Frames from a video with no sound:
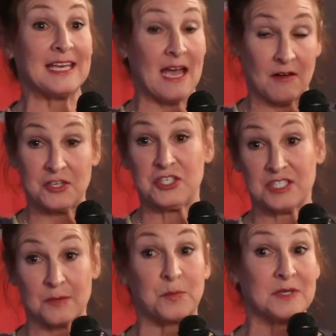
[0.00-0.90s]
County.
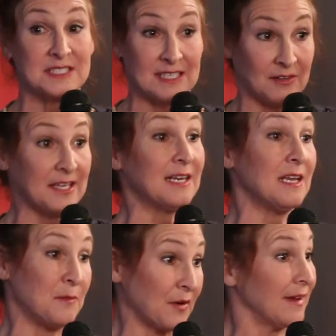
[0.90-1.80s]
She's a Brazilian
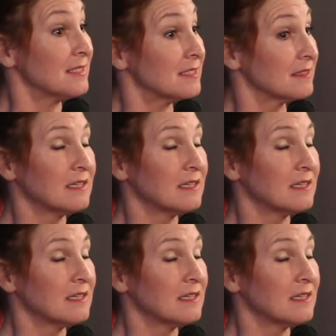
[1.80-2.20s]
immigrant.